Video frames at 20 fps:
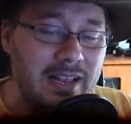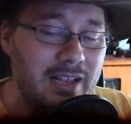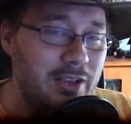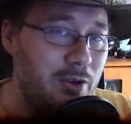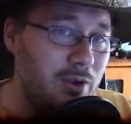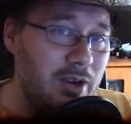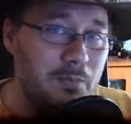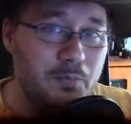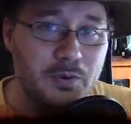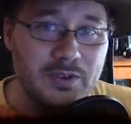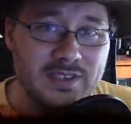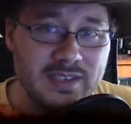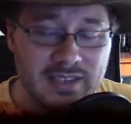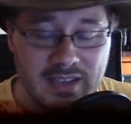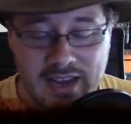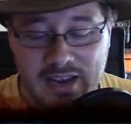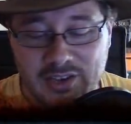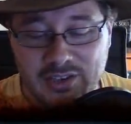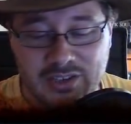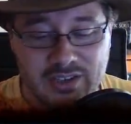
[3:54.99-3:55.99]
you're at a
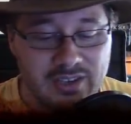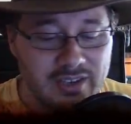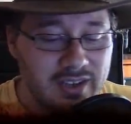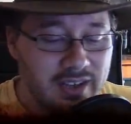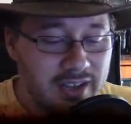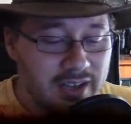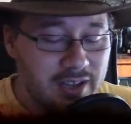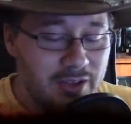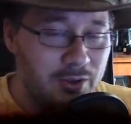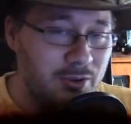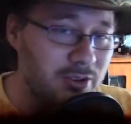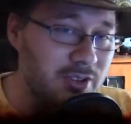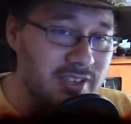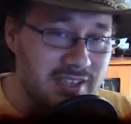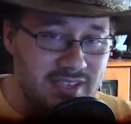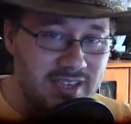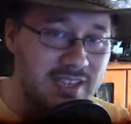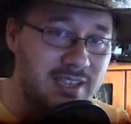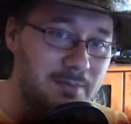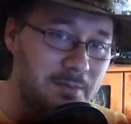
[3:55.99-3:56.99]
presentation, you're
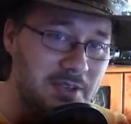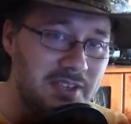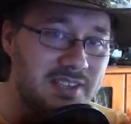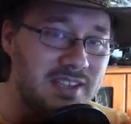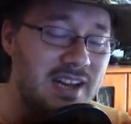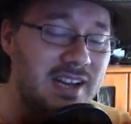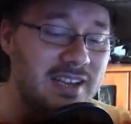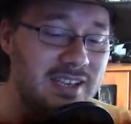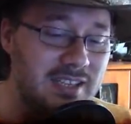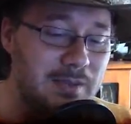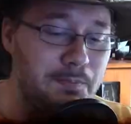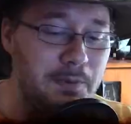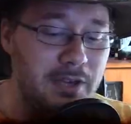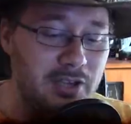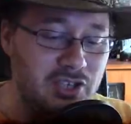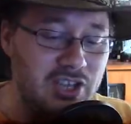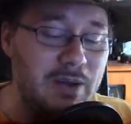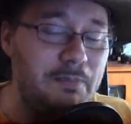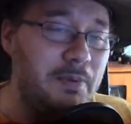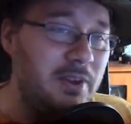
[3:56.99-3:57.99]
listening to Miyazaki
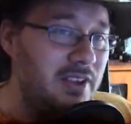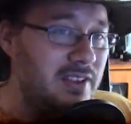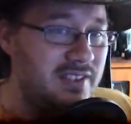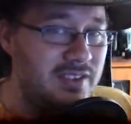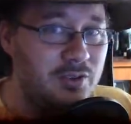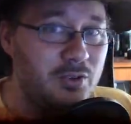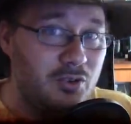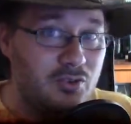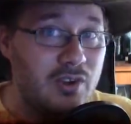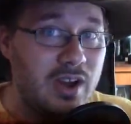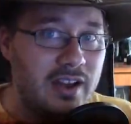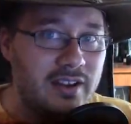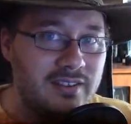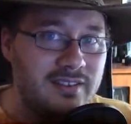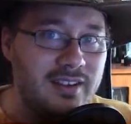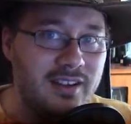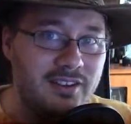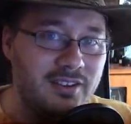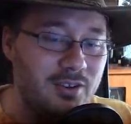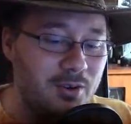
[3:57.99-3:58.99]
speak Japanese, and you're trying to
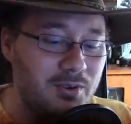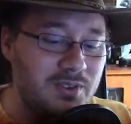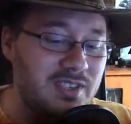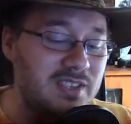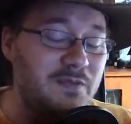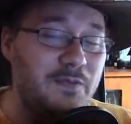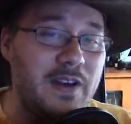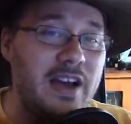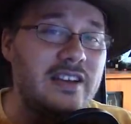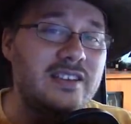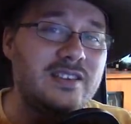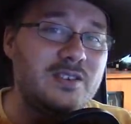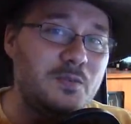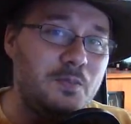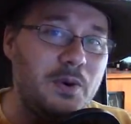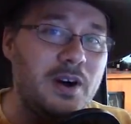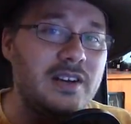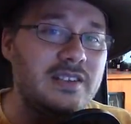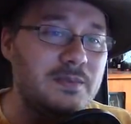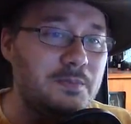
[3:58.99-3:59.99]
take notes as fast as you
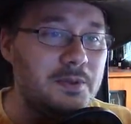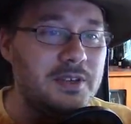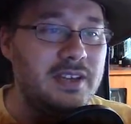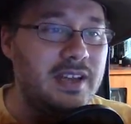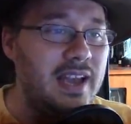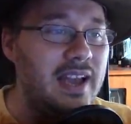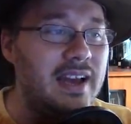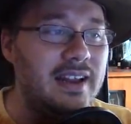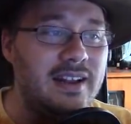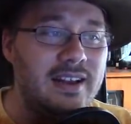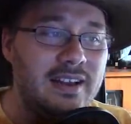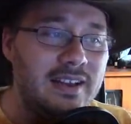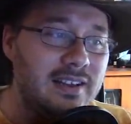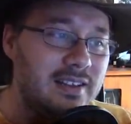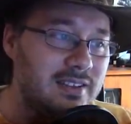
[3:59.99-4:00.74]
possibly can.